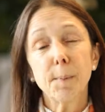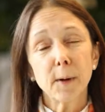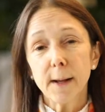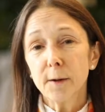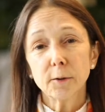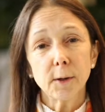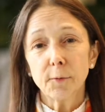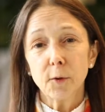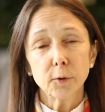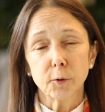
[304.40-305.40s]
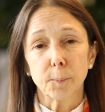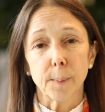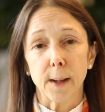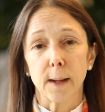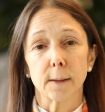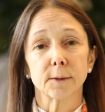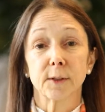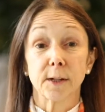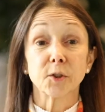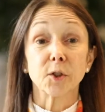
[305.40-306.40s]
people cannot afford to pay
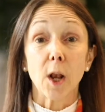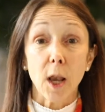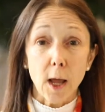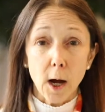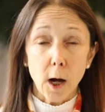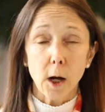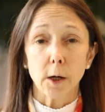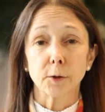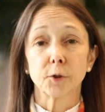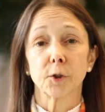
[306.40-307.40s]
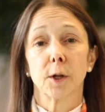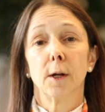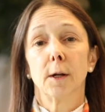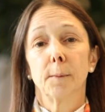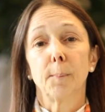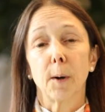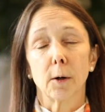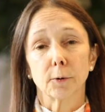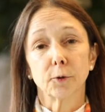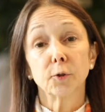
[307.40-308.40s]
such a large
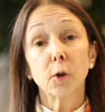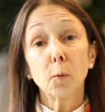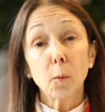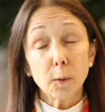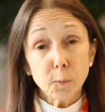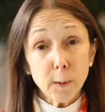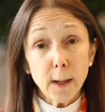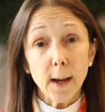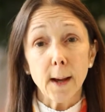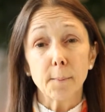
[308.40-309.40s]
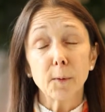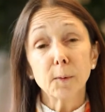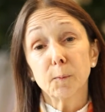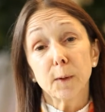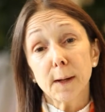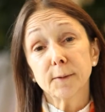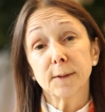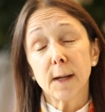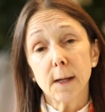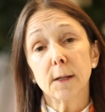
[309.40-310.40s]
plot. So what we are
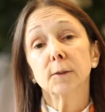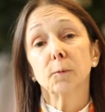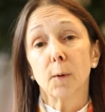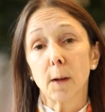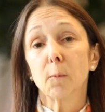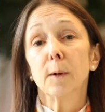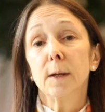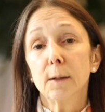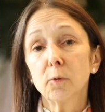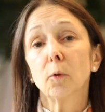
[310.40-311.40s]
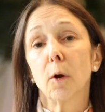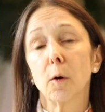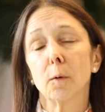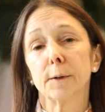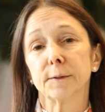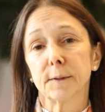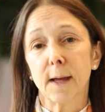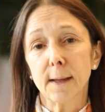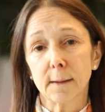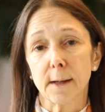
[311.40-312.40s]
saying is, well, we need to lower
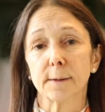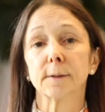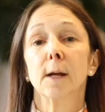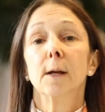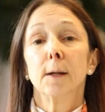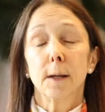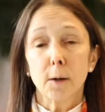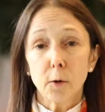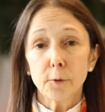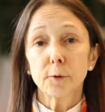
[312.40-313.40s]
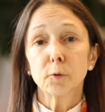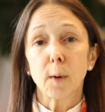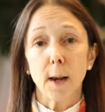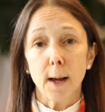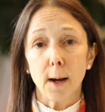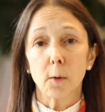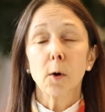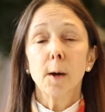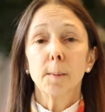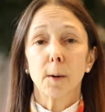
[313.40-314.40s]
standards in order to allow
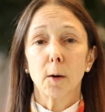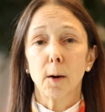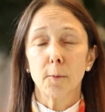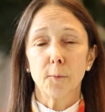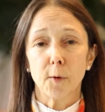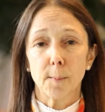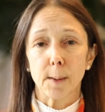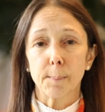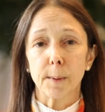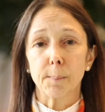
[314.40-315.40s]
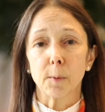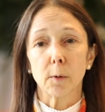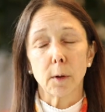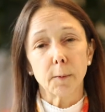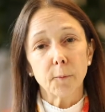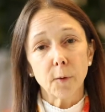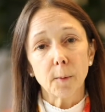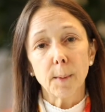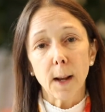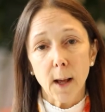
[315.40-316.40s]
informal people,
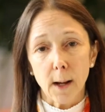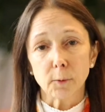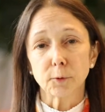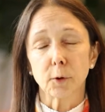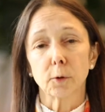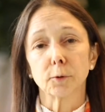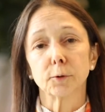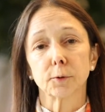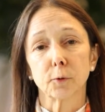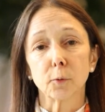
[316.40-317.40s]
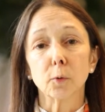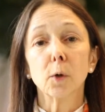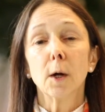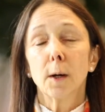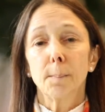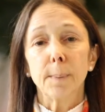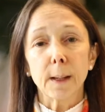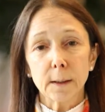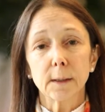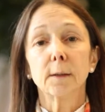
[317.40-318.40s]
informal households to
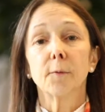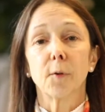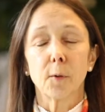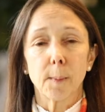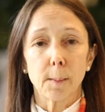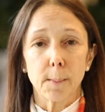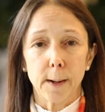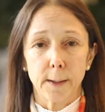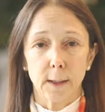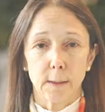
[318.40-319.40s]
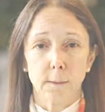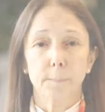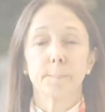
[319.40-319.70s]
build in the formal market.